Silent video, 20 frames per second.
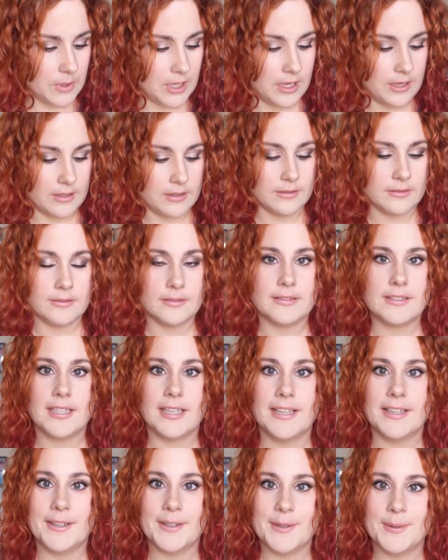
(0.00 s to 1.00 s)
while
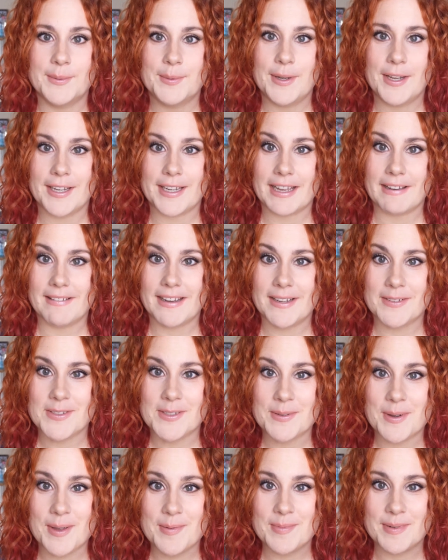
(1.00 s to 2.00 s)
to work out how
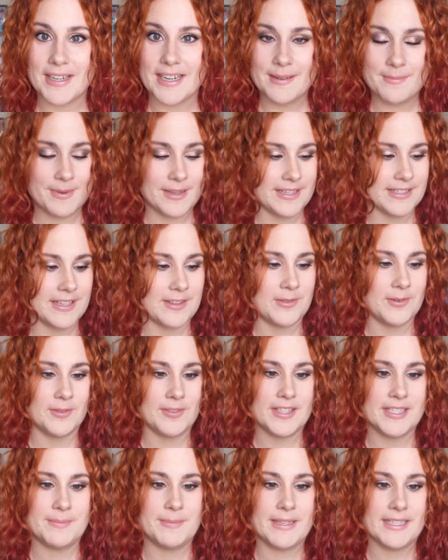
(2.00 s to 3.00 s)
to open it because I
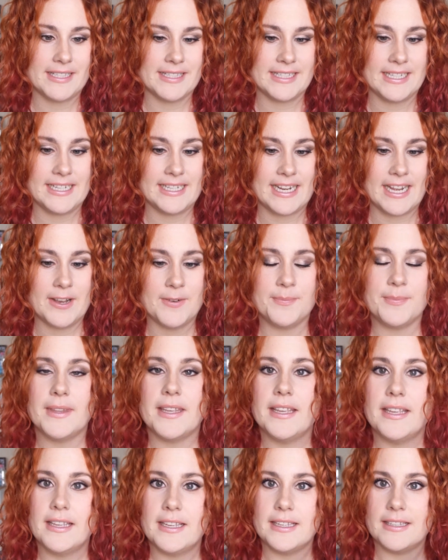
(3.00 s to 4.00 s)
thought this bit slid out.
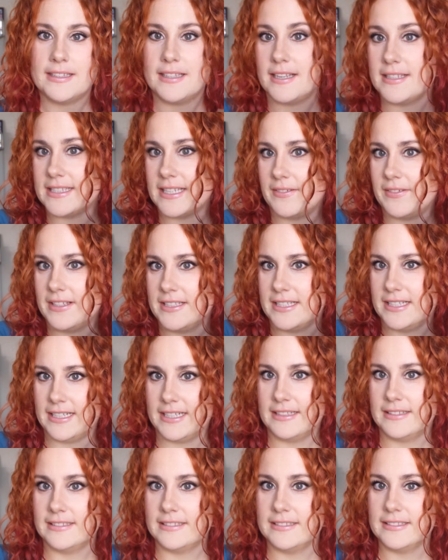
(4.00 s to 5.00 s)
Turns out it's a
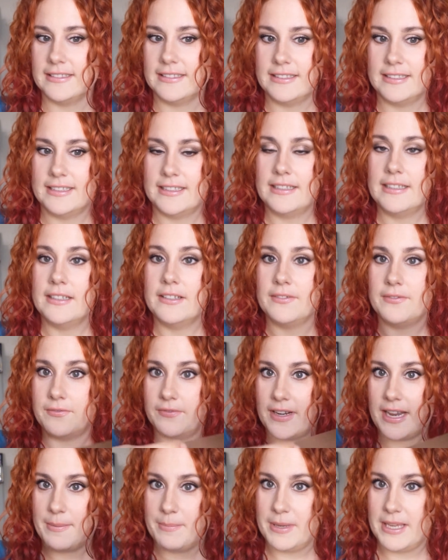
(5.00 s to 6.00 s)
little
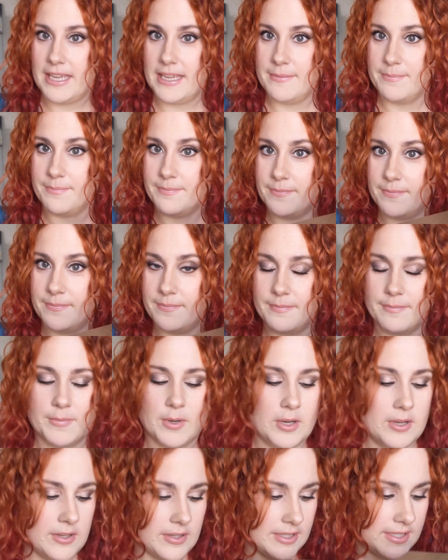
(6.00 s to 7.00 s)
flappy
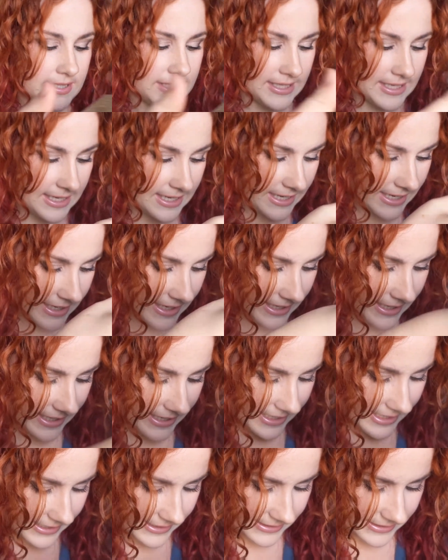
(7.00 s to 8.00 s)
box.
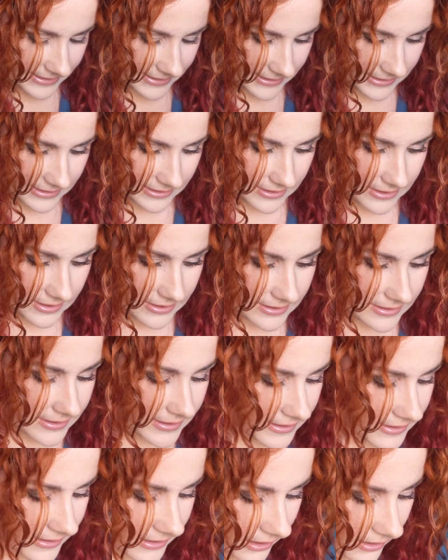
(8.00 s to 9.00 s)
It
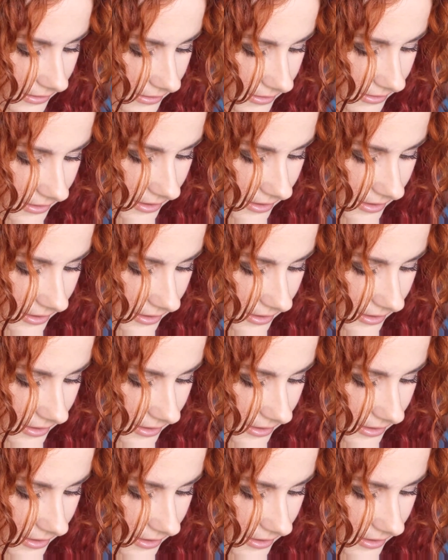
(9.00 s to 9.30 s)
does